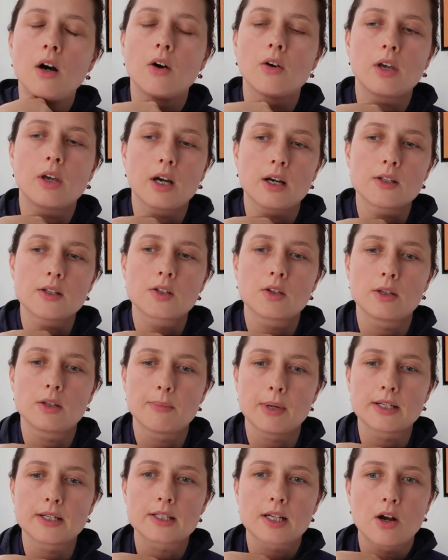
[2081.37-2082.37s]
okay so it
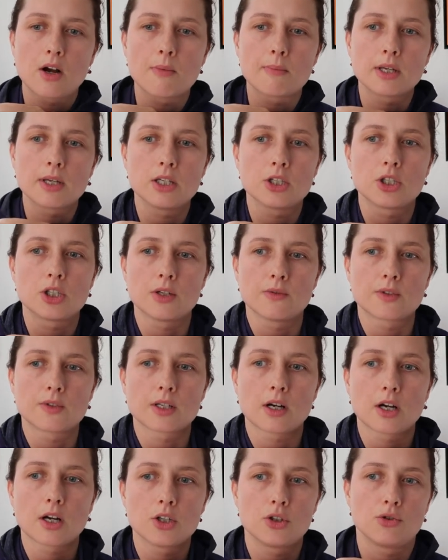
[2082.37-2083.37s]
depends how many
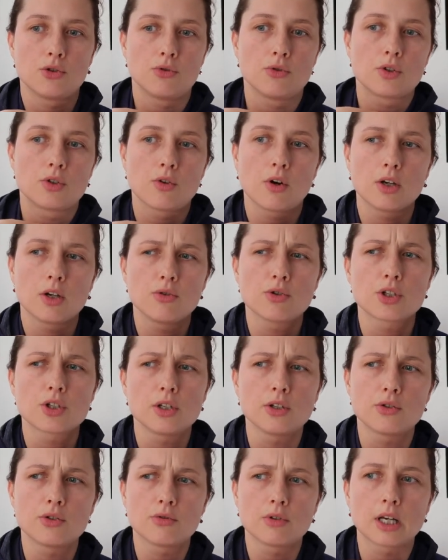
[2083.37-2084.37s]
shifts i do so i
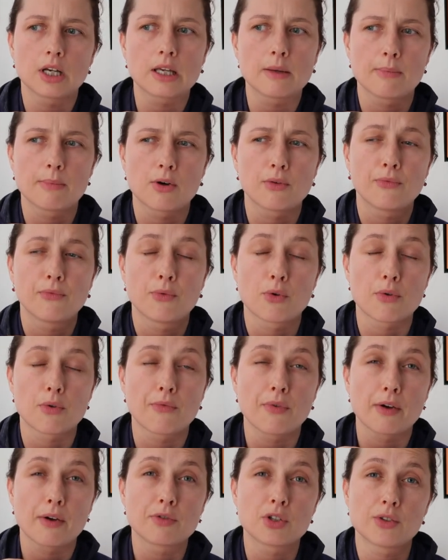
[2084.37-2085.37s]
usually do like about four or
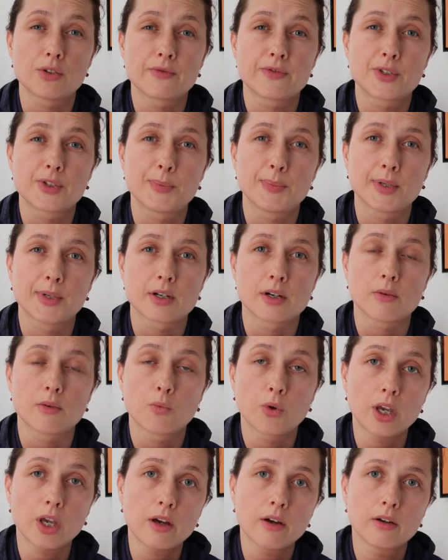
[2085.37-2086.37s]
five shifts per
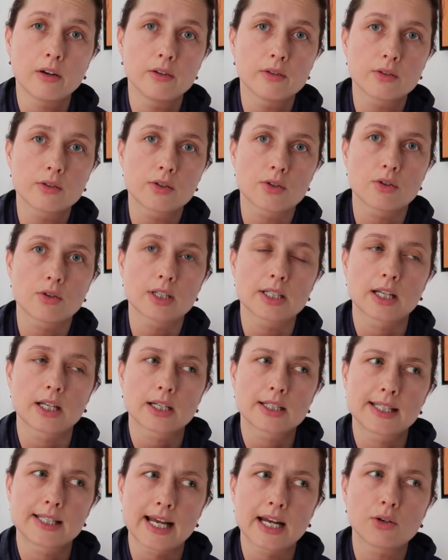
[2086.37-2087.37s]
week so it's
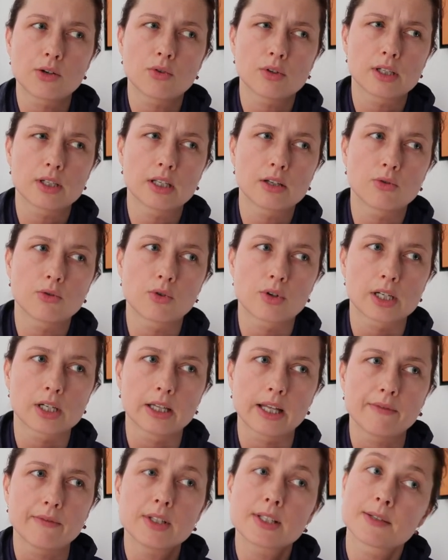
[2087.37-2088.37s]
like 10 or, or
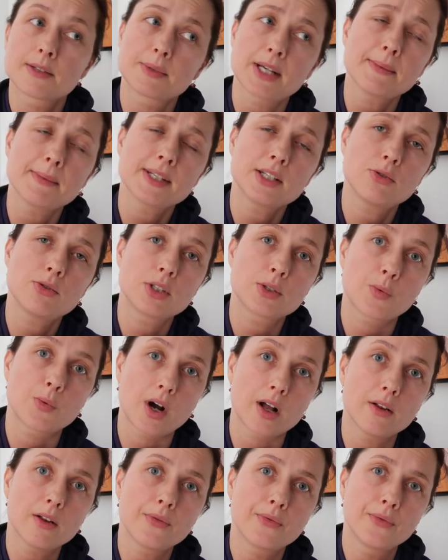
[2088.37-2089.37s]
11 sometimes i do
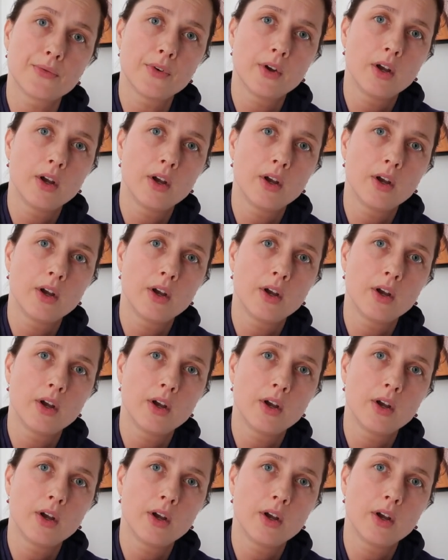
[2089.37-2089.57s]
12